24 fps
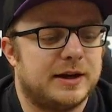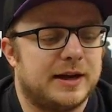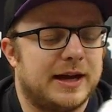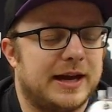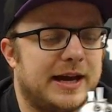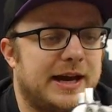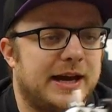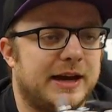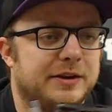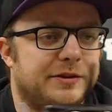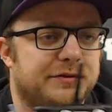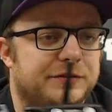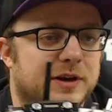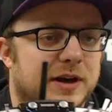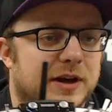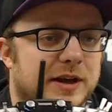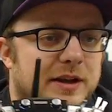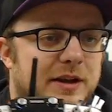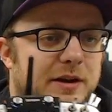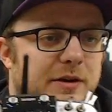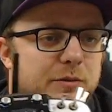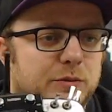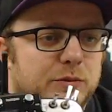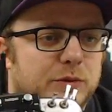And you've
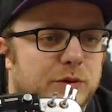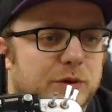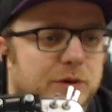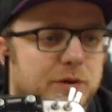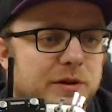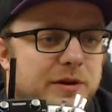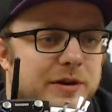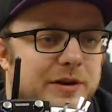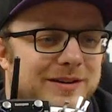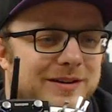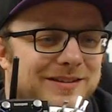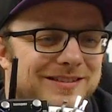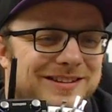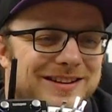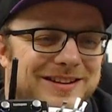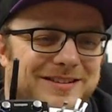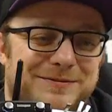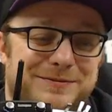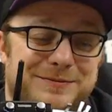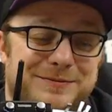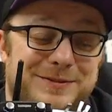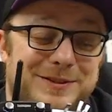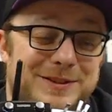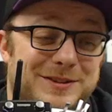got a roller that
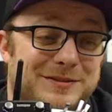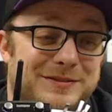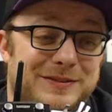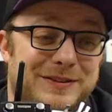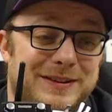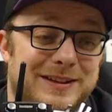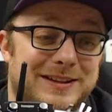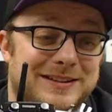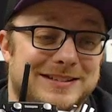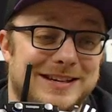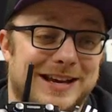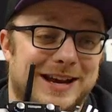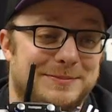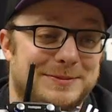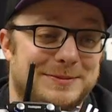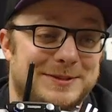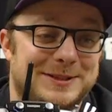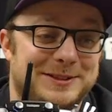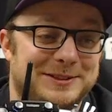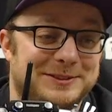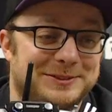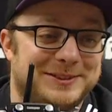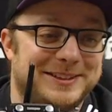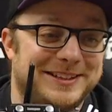just feels
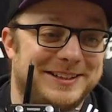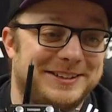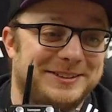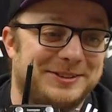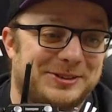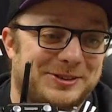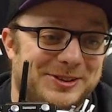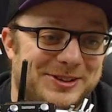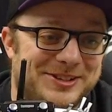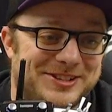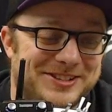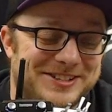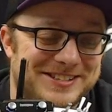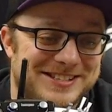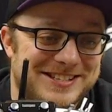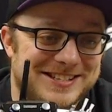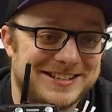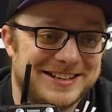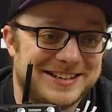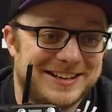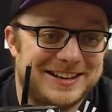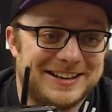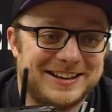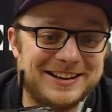absolutely
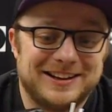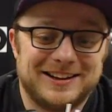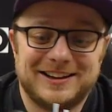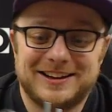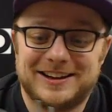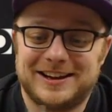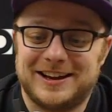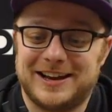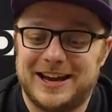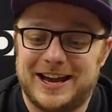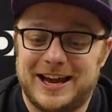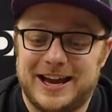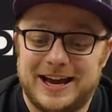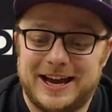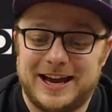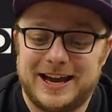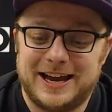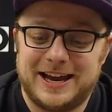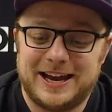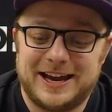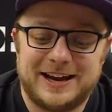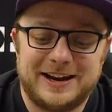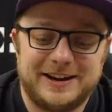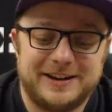gorgeous.
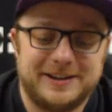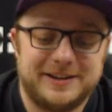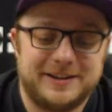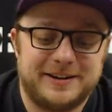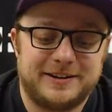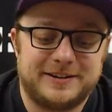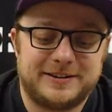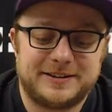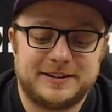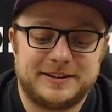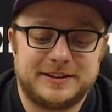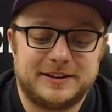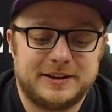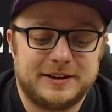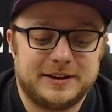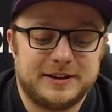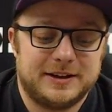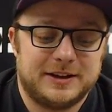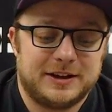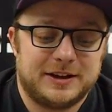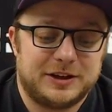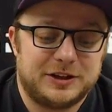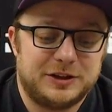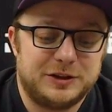And
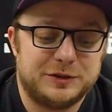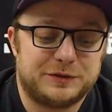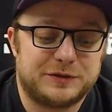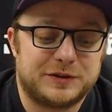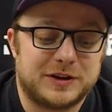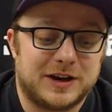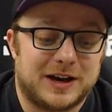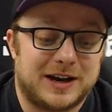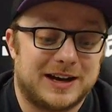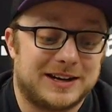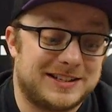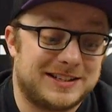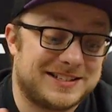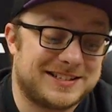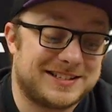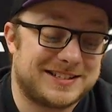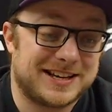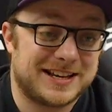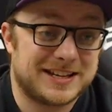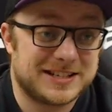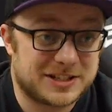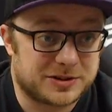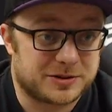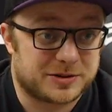you've got
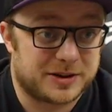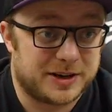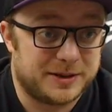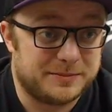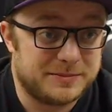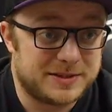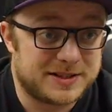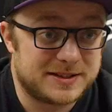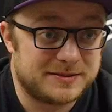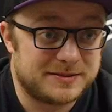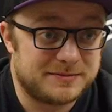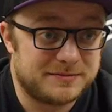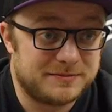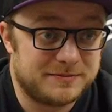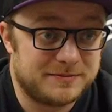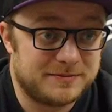6 trims.